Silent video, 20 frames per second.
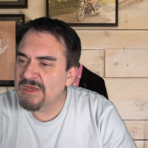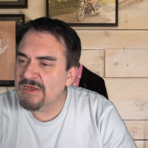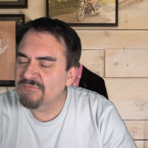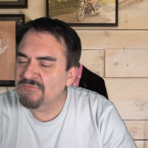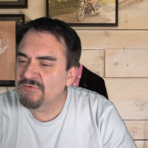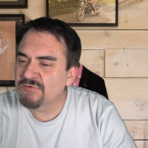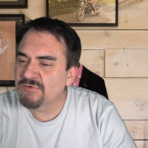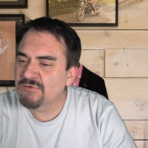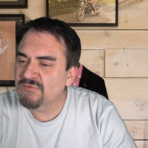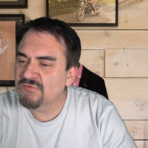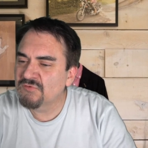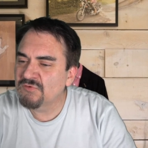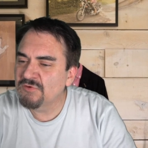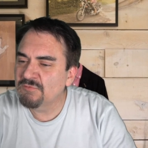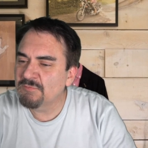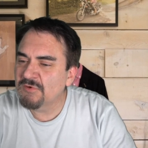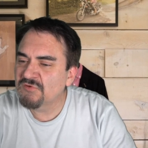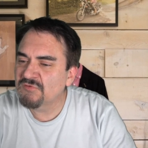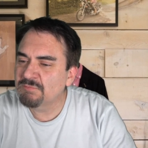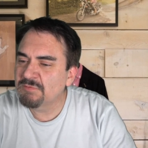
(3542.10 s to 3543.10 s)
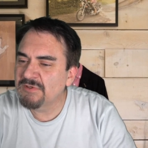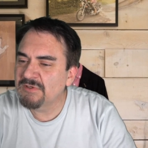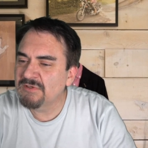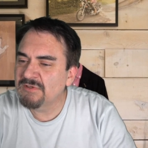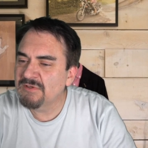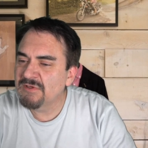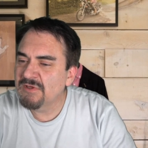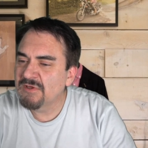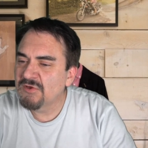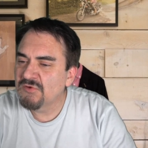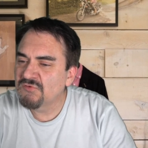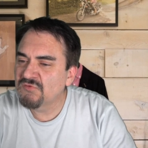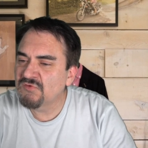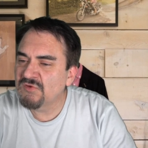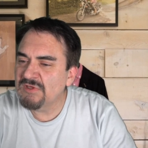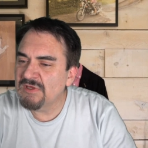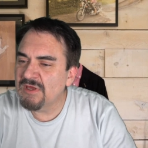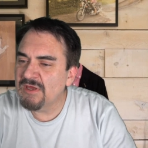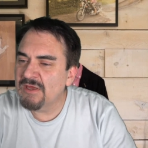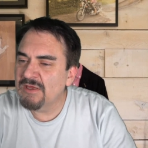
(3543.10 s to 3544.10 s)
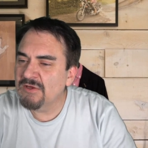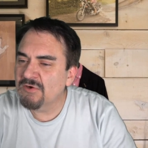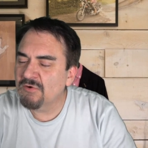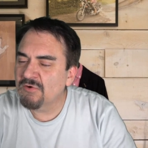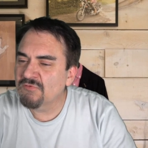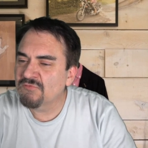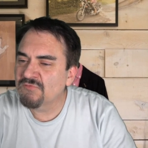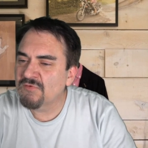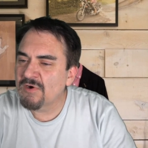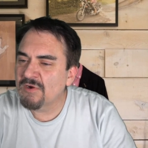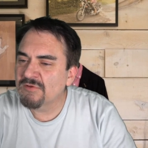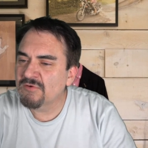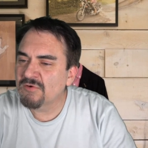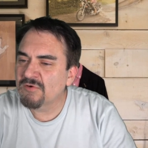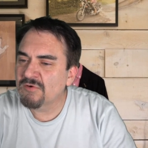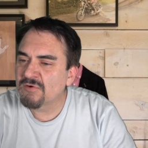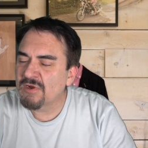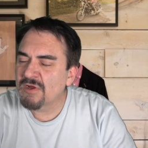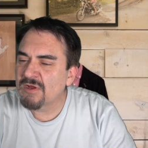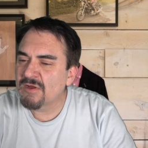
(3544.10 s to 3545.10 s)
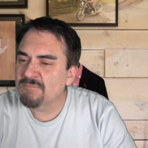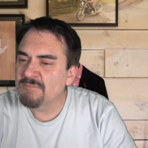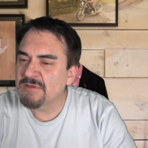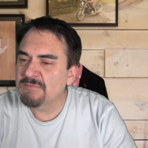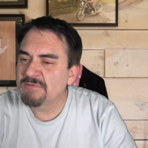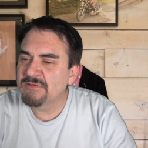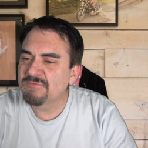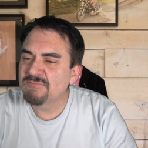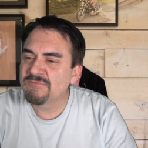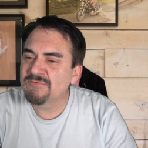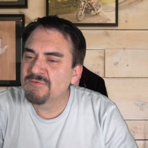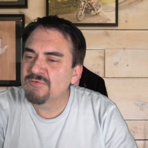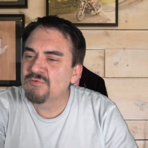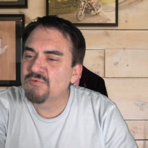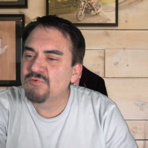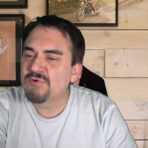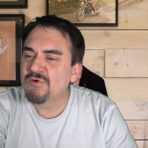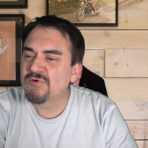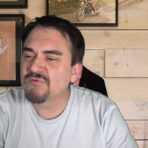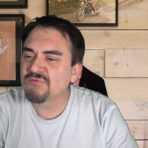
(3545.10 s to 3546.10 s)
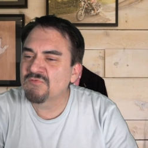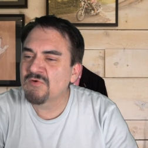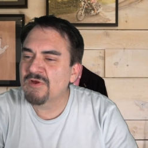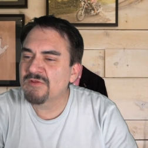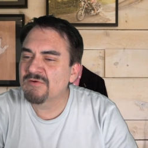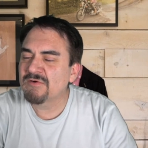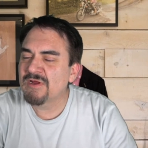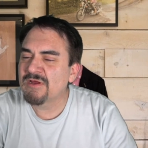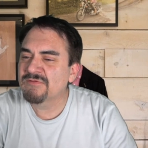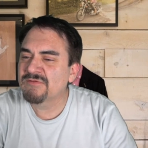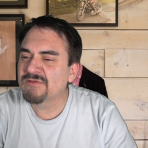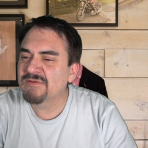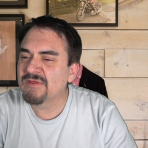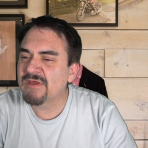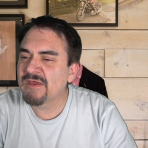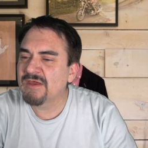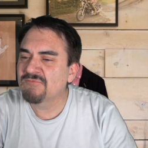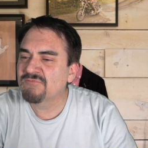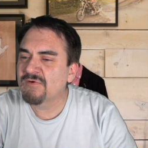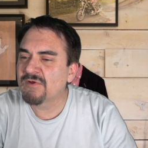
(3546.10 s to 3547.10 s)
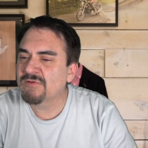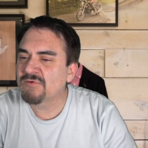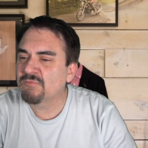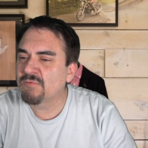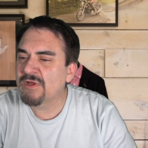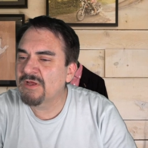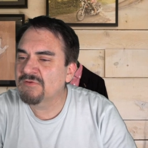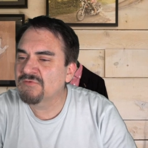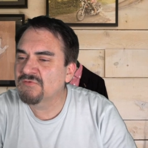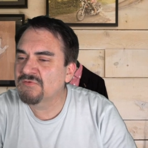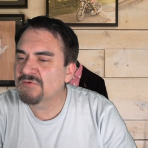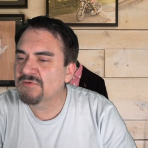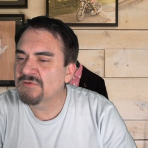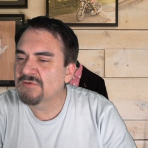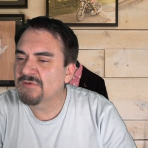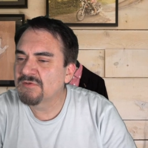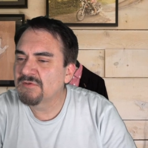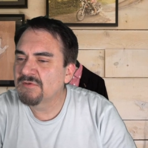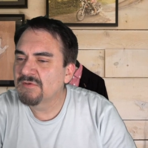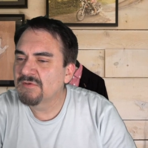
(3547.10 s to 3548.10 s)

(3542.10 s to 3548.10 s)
Good afternoon. So you must be CA or farther, maybe even, who knows, farther out than that, farther west.